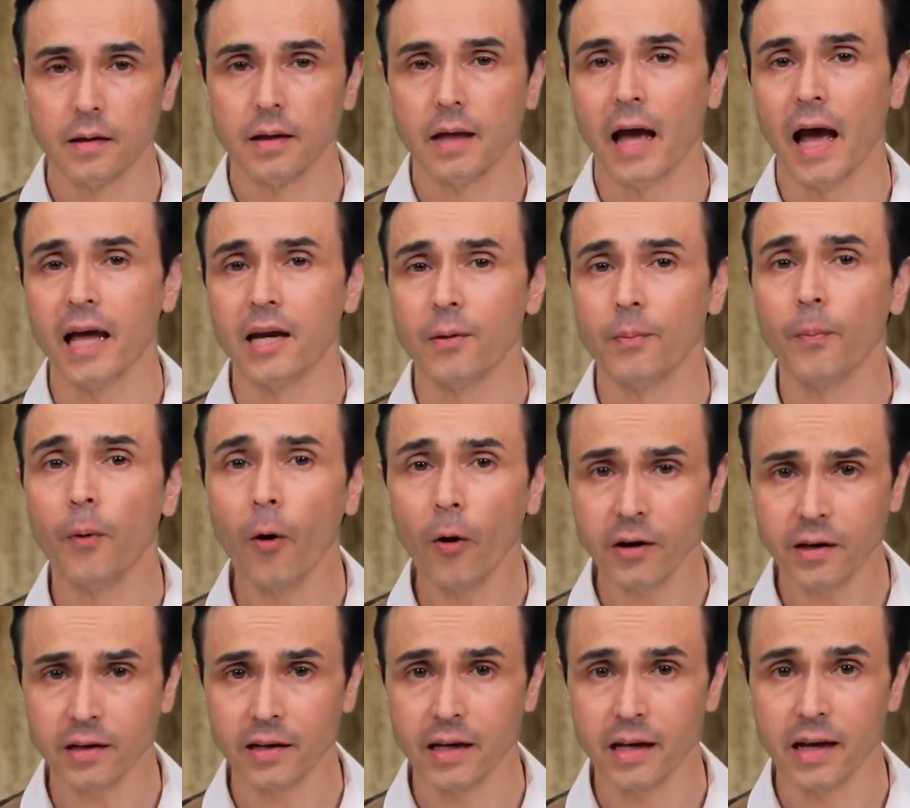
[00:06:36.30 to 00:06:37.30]
And
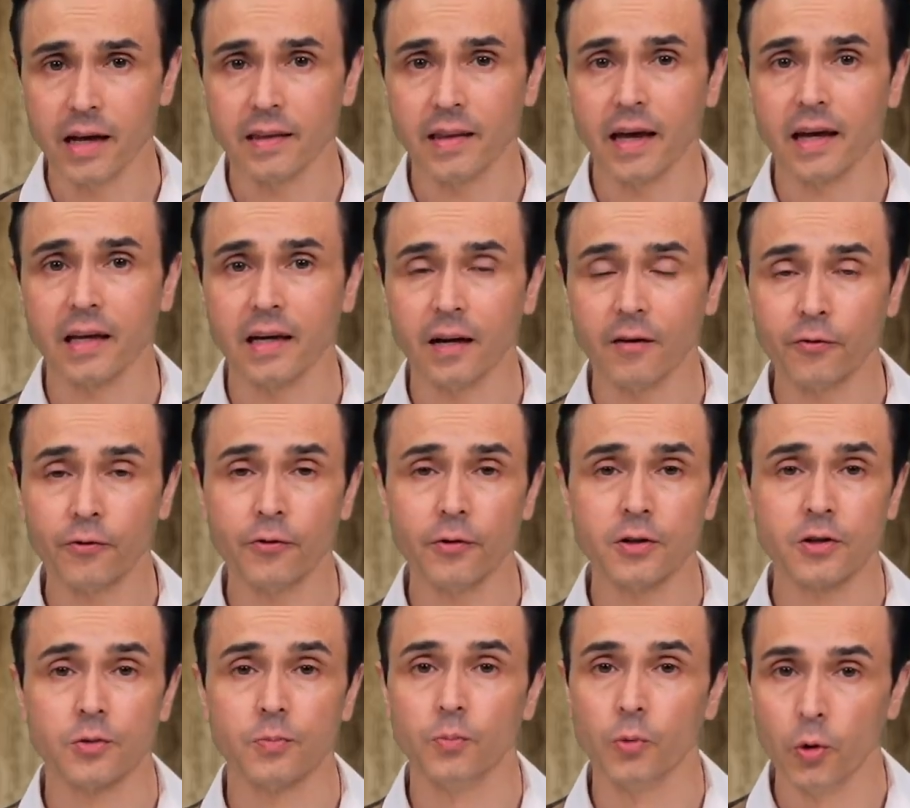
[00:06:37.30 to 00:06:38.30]
importantly, they can
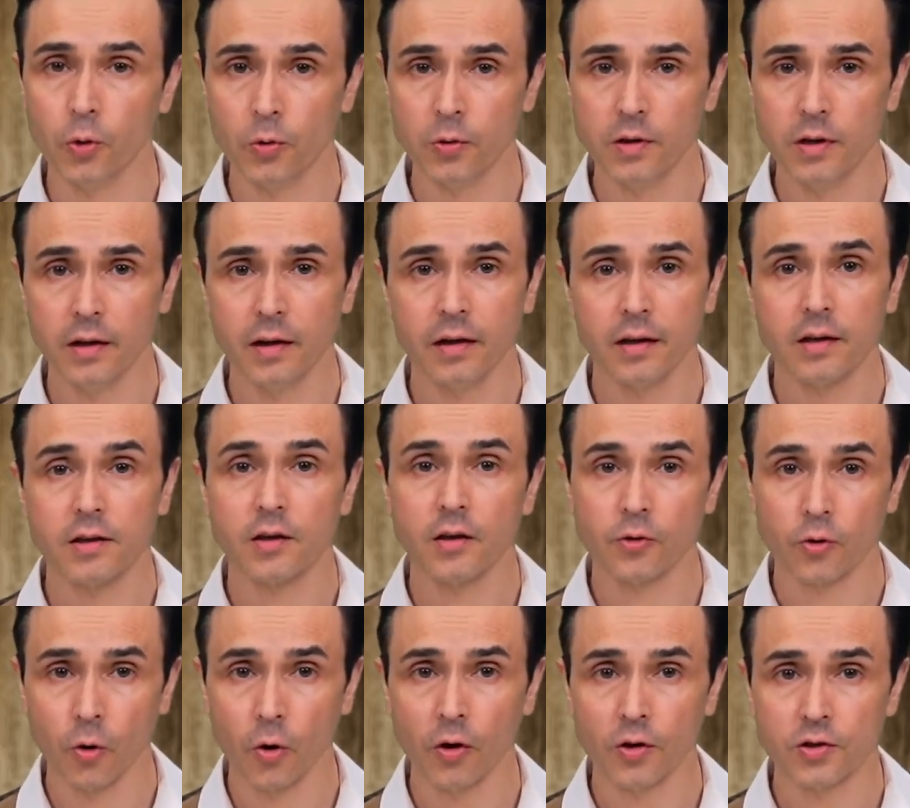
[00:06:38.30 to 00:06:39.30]
influence mood,
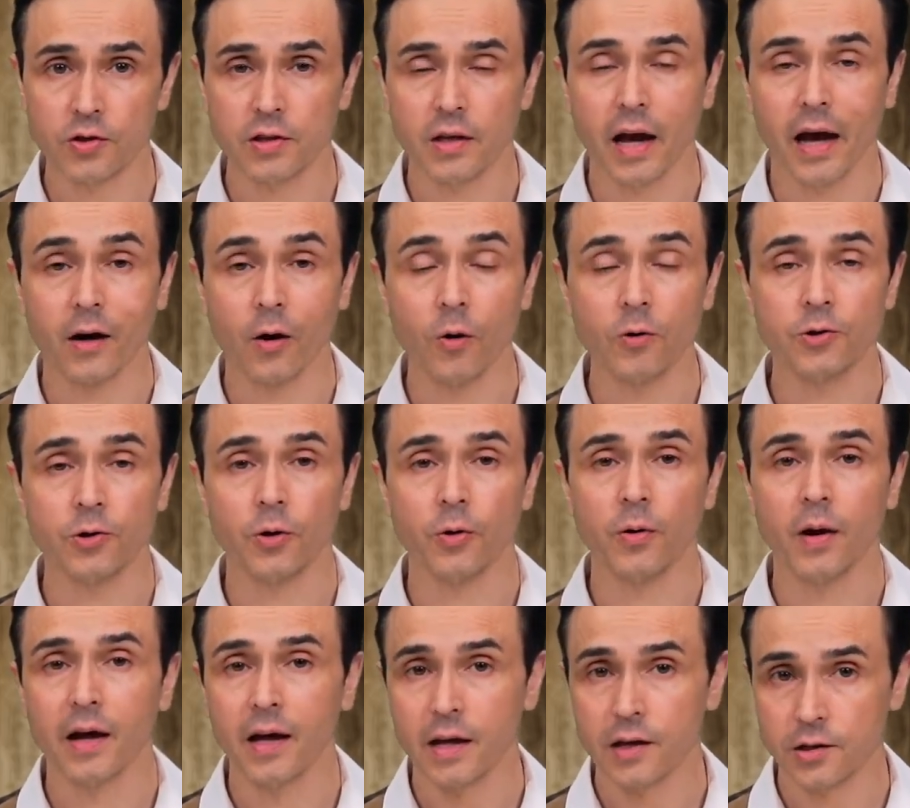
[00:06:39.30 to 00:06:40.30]
thoughts, and also
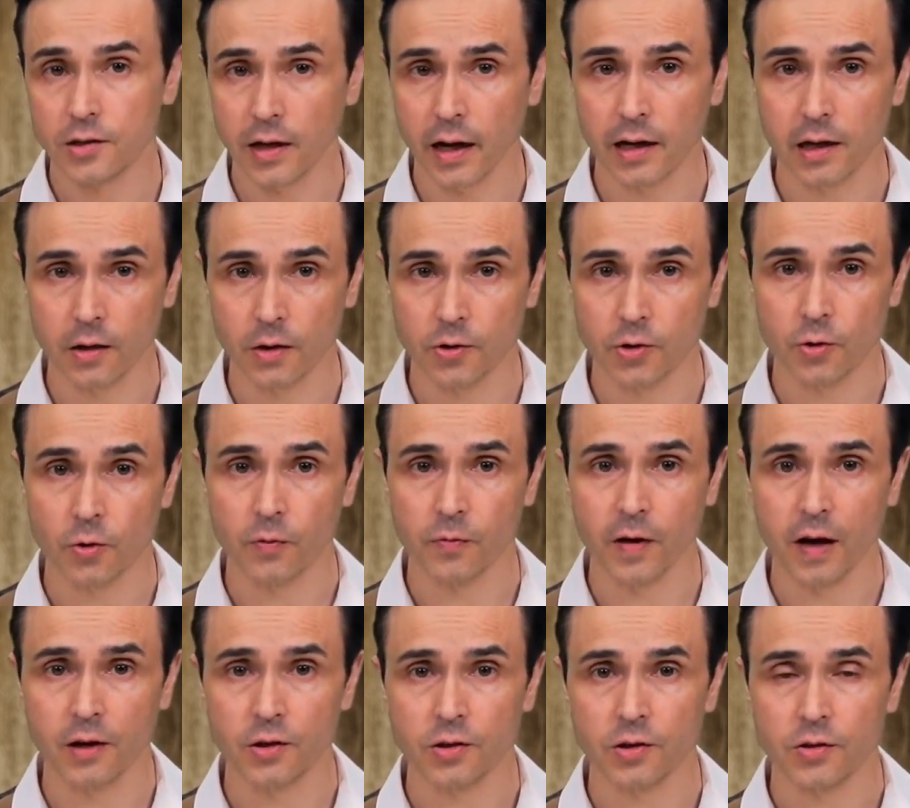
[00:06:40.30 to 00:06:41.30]
psychological
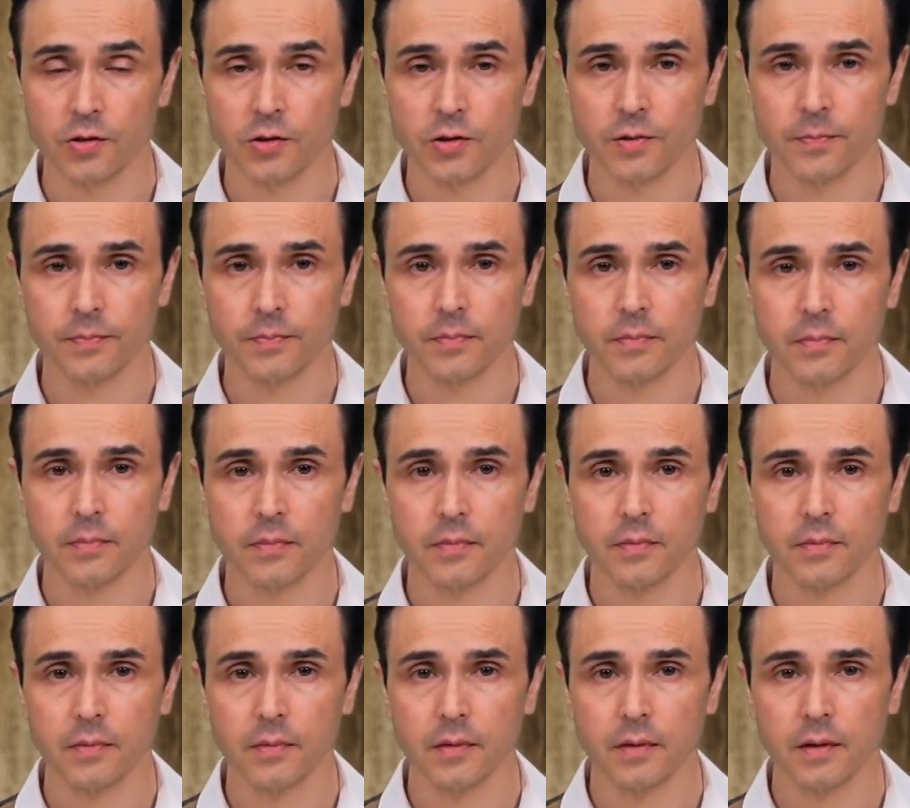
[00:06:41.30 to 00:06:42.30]
functions.
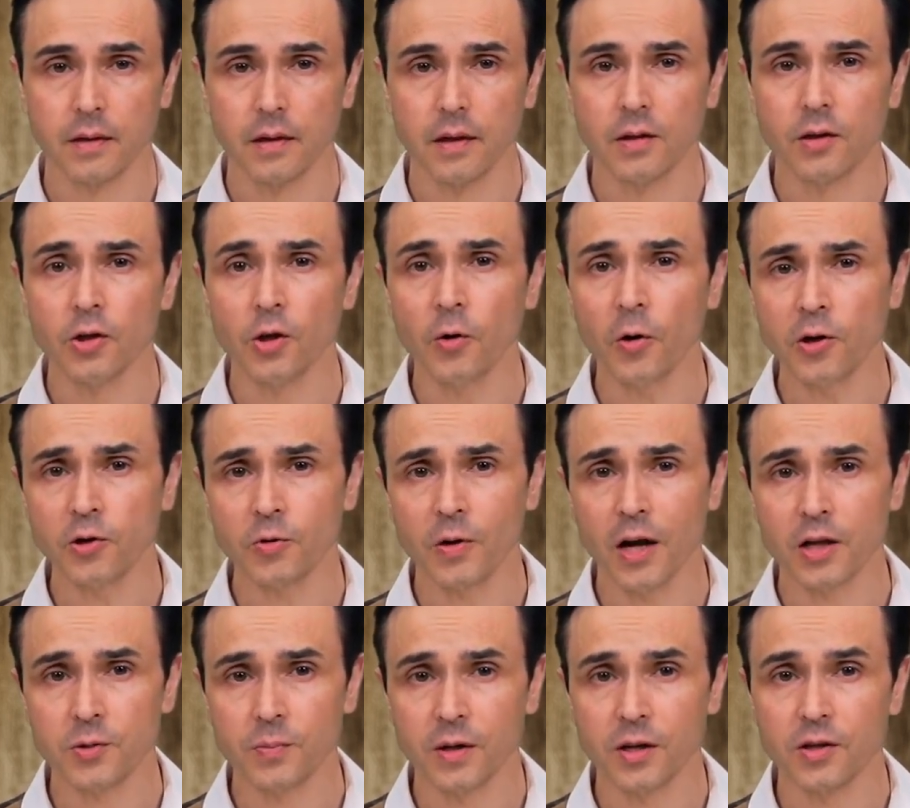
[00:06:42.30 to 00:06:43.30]
The
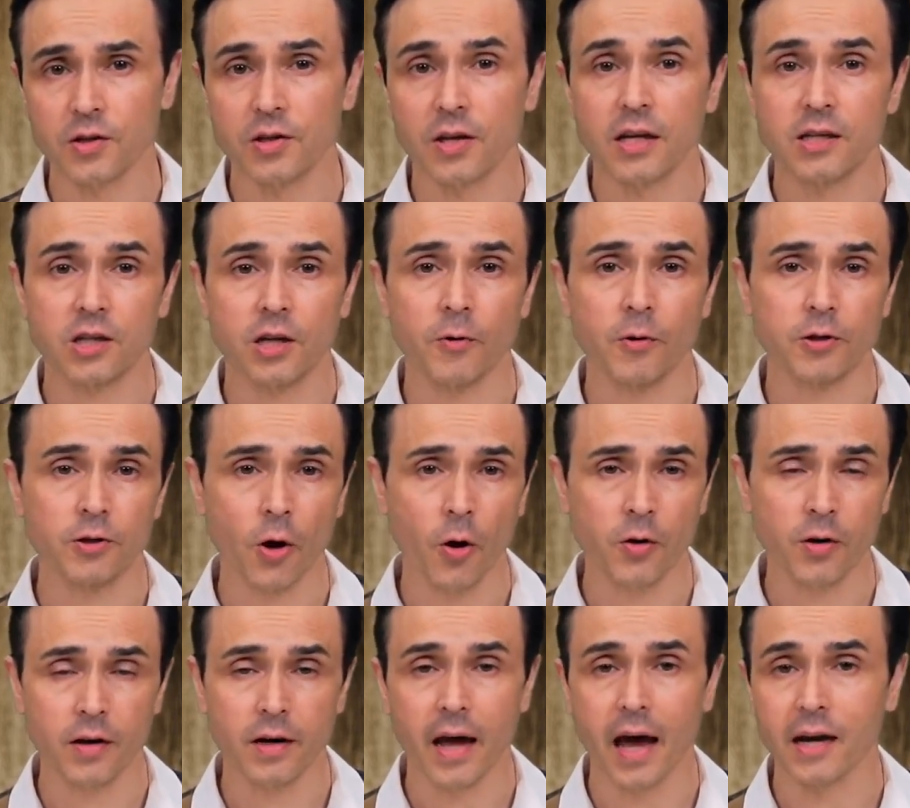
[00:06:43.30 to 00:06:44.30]
neurotransmitters
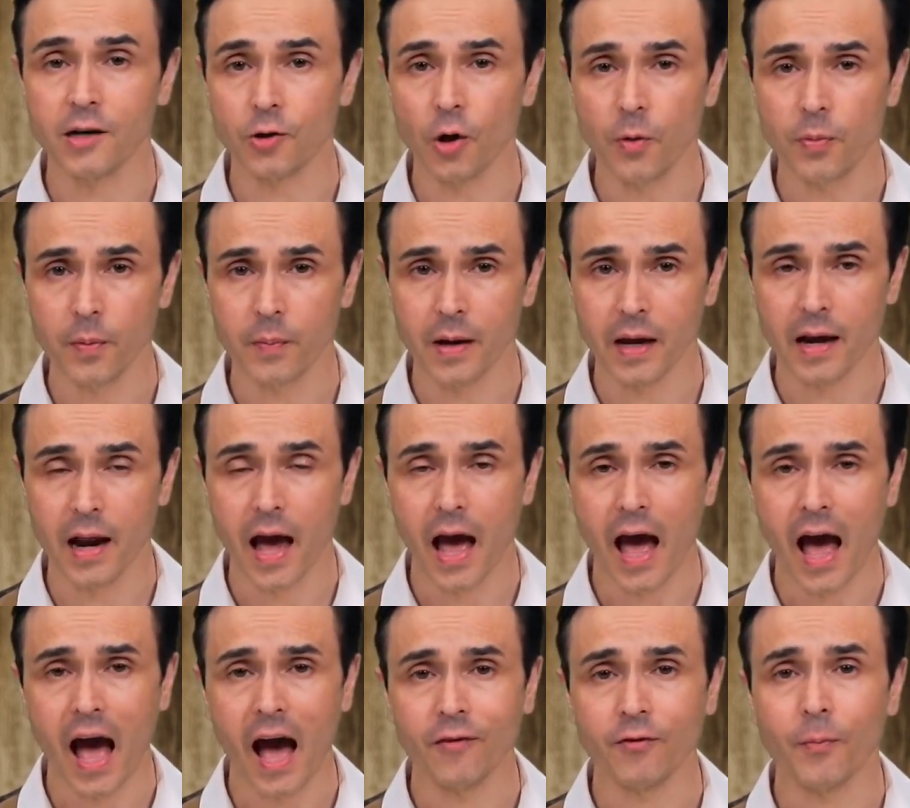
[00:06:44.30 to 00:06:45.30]
serotonin and dopamine
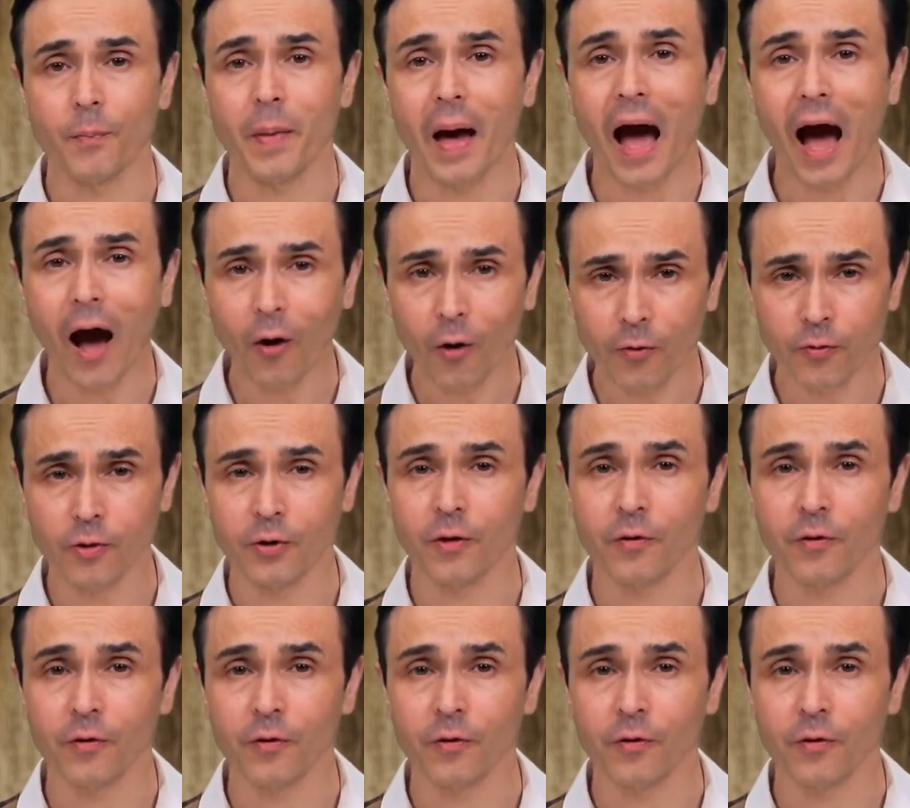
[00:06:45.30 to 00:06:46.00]
have a powerful